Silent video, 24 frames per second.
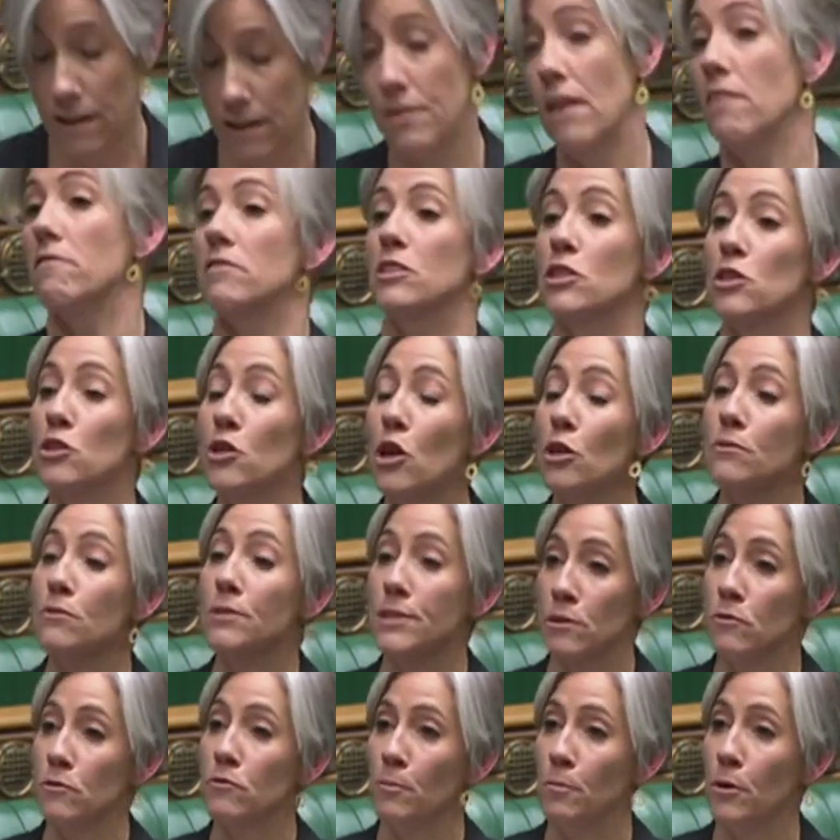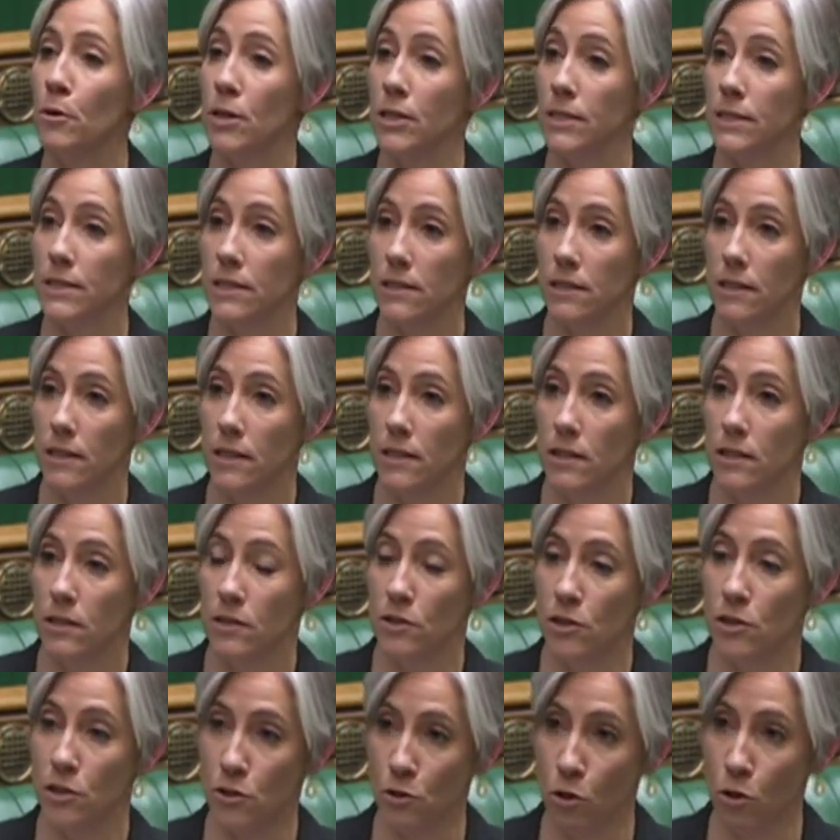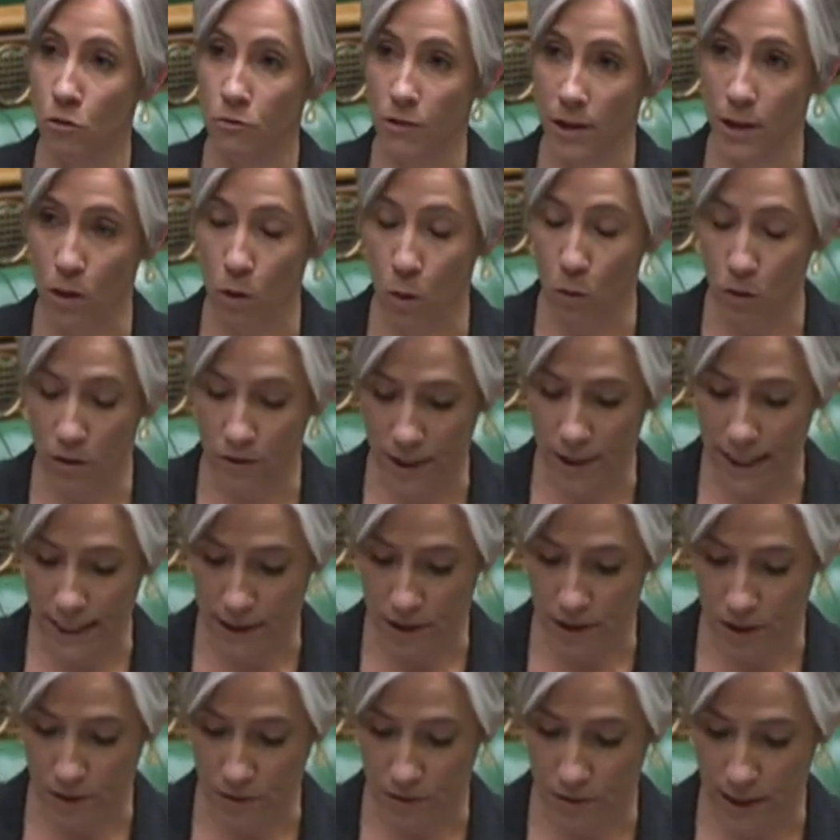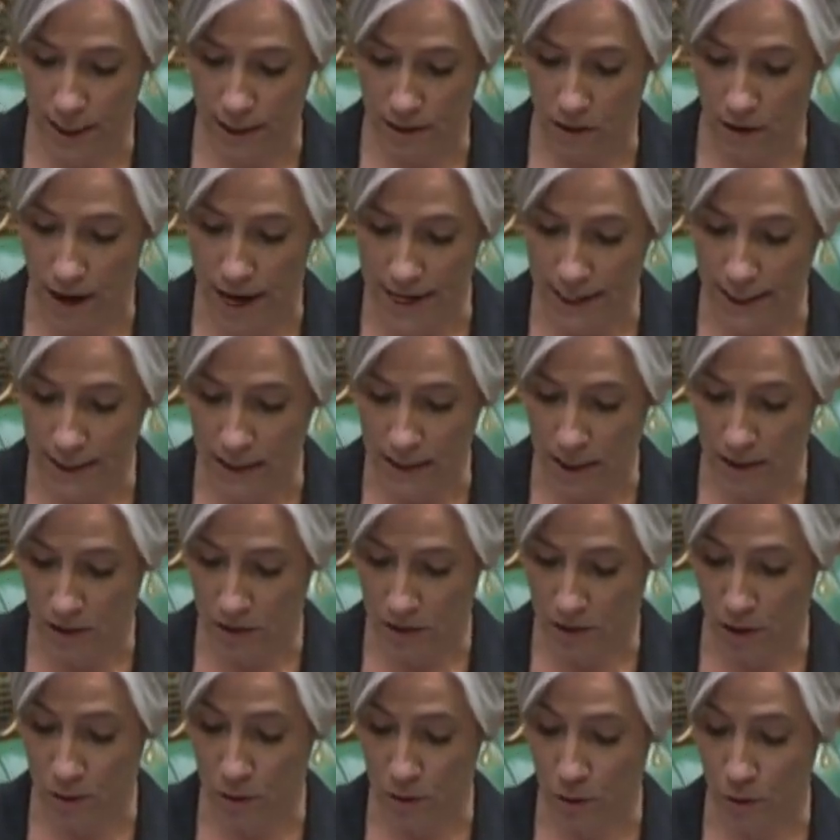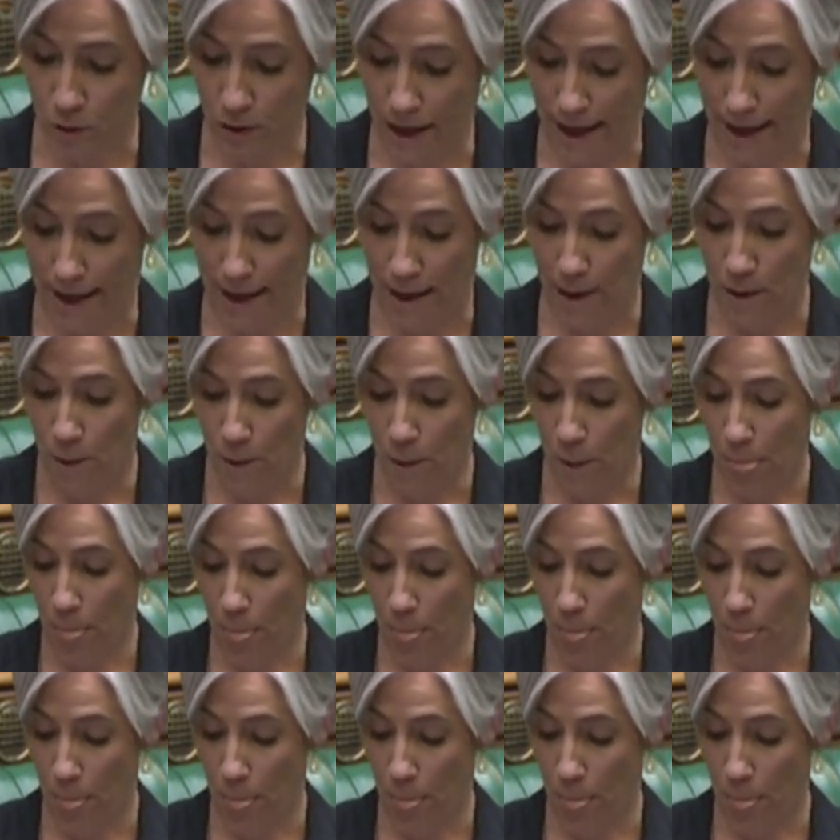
There is no silver bullet to solving all of the issues in our NHS and social care,